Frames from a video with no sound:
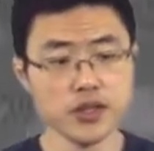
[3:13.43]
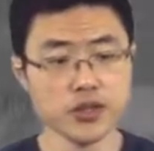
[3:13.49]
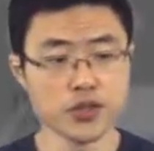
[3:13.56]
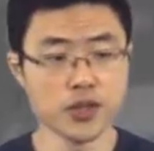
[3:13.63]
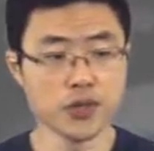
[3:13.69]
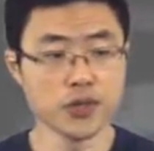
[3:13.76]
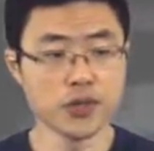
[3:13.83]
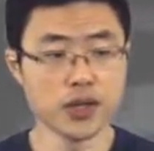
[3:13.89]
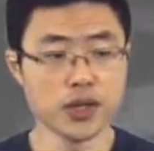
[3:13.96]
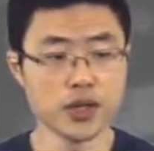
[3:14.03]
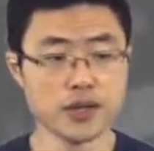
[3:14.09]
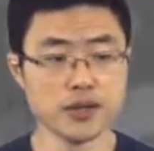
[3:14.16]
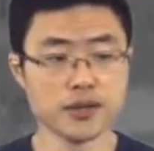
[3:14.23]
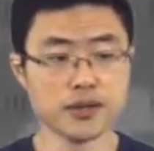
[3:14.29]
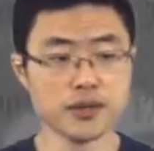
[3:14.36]
So
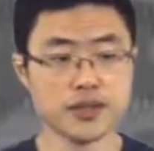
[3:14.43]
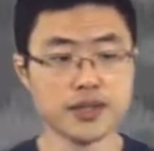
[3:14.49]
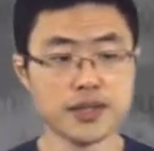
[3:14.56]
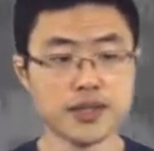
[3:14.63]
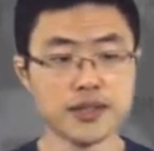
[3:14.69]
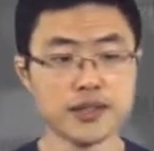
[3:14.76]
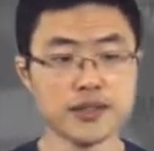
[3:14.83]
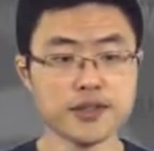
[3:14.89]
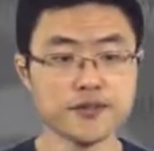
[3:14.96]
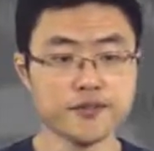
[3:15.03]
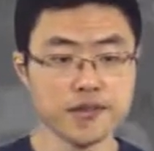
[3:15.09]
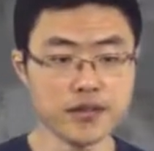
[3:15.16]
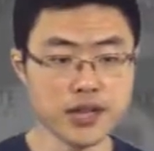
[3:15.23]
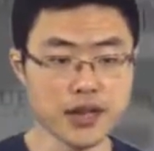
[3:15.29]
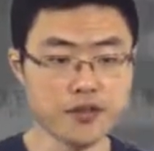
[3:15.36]
uh, this is
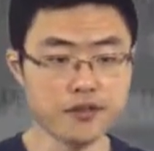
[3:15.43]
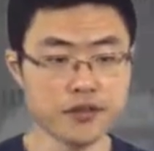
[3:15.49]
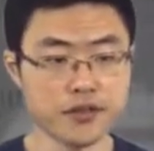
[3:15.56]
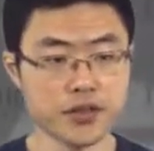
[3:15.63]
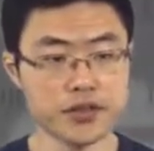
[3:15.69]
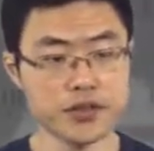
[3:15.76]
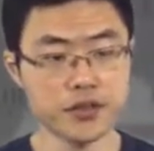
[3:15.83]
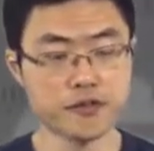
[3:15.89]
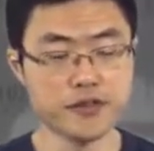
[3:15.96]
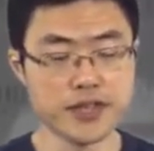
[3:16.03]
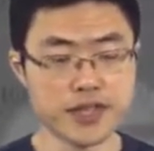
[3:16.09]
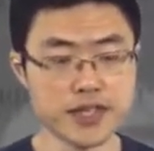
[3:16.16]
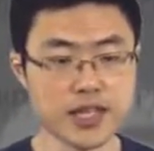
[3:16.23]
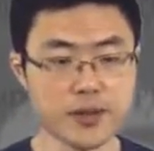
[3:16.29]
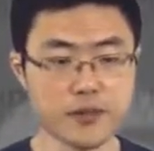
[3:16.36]
the definition of
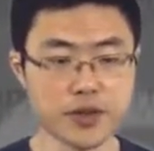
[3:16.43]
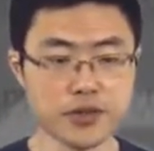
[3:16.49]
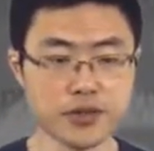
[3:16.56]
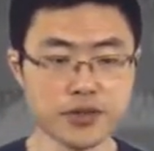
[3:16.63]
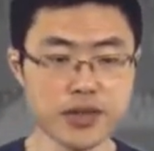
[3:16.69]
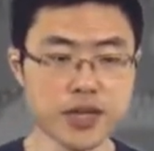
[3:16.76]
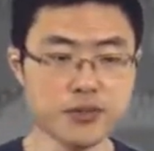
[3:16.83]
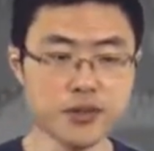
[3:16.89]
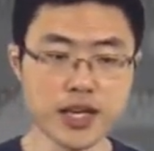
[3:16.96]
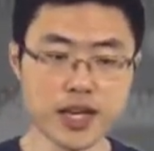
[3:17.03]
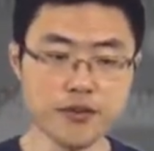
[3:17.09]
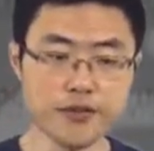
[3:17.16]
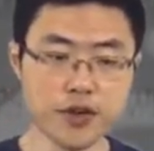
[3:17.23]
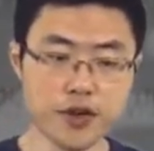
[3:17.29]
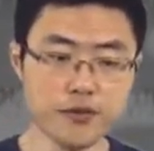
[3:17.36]
VC dimension, and we
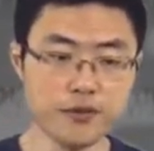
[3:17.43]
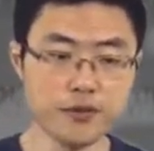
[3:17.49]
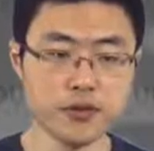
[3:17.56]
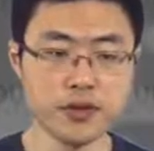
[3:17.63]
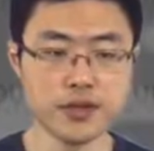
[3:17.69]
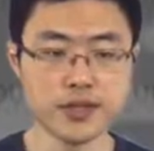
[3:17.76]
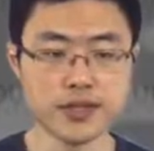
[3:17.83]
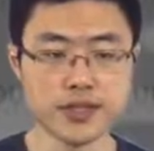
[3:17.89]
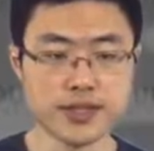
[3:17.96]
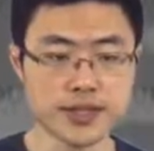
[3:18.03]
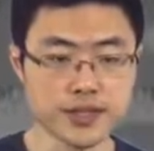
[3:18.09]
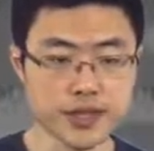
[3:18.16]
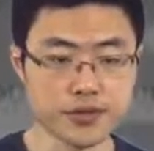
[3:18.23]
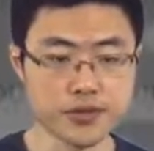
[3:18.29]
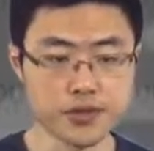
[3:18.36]
have gone through all these
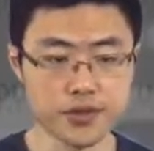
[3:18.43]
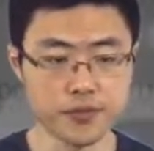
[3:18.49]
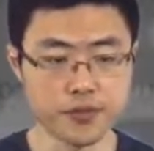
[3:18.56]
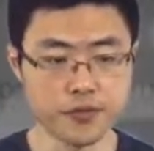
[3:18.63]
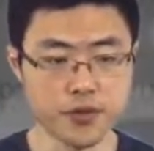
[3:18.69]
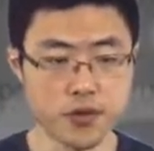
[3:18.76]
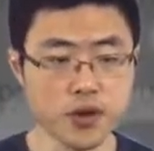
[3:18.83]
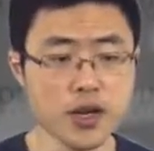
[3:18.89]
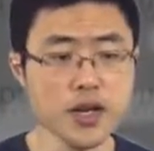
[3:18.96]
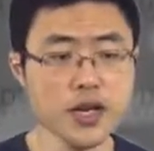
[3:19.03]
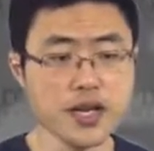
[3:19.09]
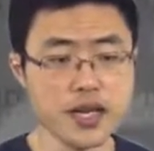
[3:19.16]
discussions before.